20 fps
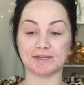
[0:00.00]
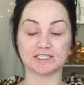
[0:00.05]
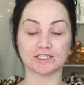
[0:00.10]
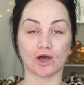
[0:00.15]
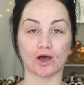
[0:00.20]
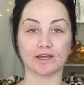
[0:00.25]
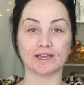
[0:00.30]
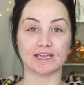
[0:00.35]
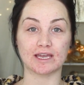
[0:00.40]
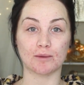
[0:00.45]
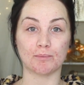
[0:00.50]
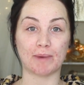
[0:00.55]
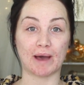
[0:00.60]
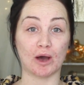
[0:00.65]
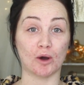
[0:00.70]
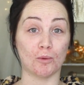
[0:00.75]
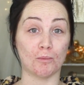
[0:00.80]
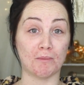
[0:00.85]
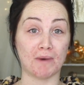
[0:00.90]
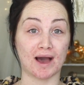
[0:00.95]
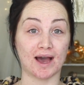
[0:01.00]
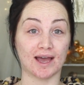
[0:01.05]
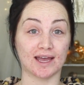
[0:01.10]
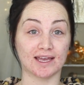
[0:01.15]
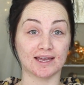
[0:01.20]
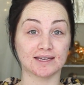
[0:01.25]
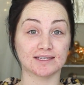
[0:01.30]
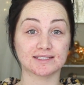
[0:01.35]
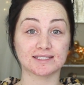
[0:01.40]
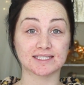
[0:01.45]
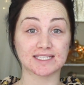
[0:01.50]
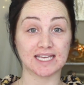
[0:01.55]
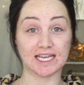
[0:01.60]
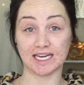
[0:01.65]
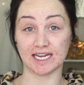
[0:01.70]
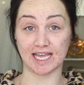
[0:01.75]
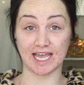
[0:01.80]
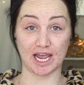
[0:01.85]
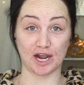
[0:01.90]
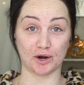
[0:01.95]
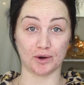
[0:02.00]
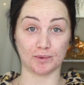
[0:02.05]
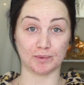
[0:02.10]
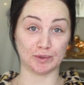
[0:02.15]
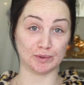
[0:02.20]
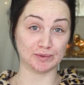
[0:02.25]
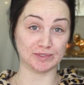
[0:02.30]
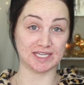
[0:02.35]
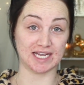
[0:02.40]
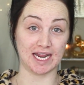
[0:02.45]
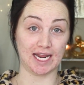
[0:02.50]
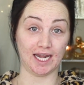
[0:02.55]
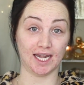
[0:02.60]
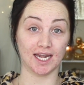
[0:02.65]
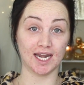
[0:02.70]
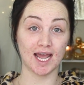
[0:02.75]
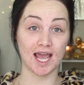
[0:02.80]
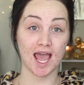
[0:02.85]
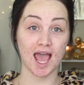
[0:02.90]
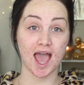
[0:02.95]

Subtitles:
talking about my skincare routine.